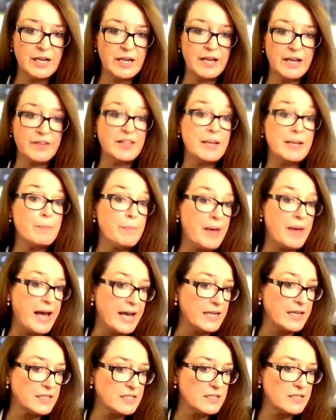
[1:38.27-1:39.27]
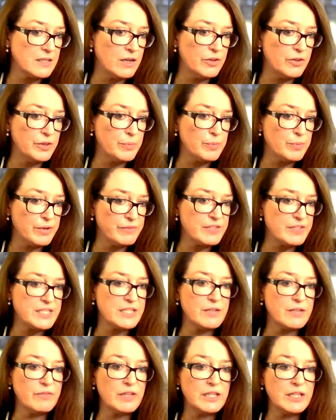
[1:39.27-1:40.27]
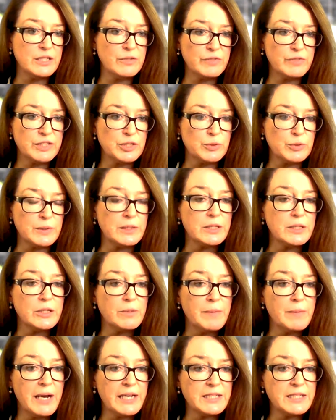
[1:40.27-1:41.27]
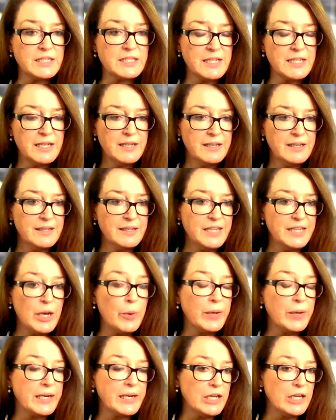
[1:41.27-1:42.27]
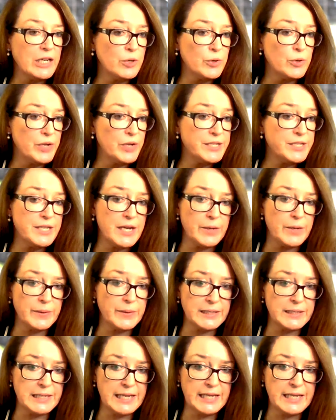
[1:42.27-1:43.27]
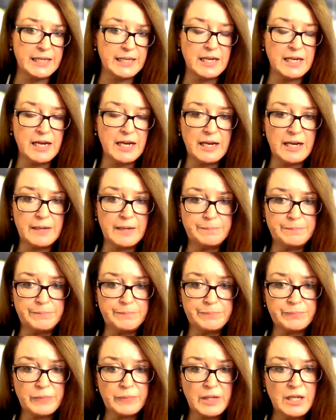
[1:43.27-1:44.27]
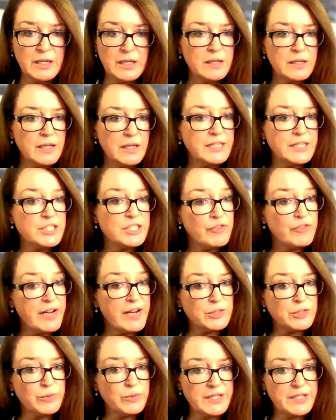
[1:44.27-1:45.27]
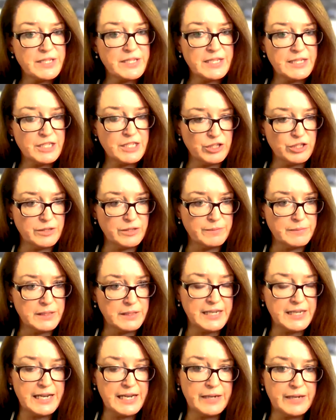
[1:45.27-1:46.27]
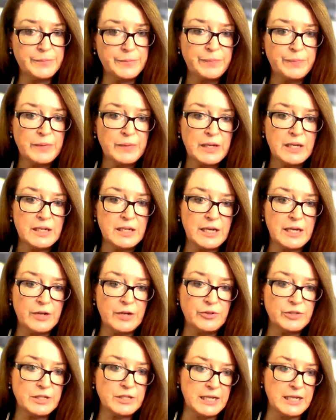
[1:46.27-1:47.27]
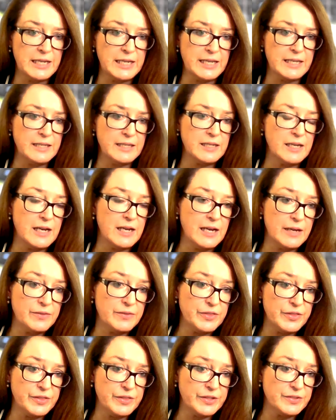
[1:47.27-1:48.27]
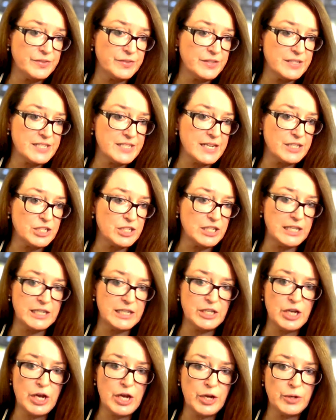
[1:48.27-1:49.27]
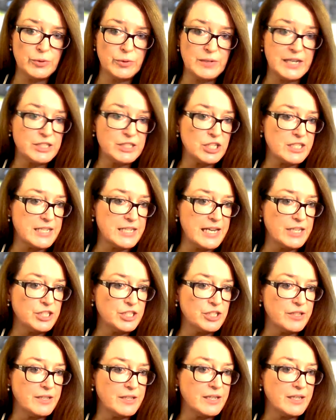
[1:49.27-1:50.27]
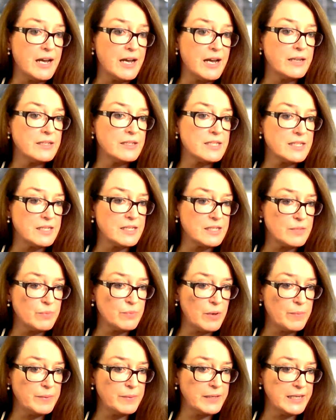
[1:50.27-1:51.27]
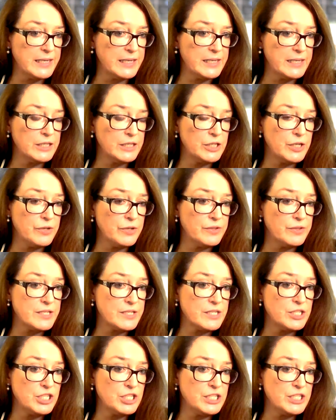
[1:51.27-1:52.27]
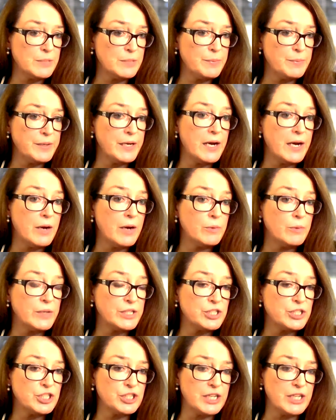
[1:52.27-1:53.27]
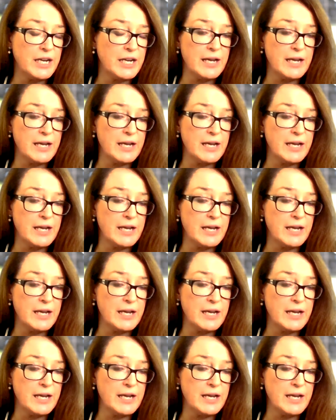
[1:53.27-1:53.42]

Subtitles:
the impact on the privacy of the individual who might knowingly or unknowingly interact with the system. Now, currently, there's actually no legislation that guides this properly. There's GDPR, which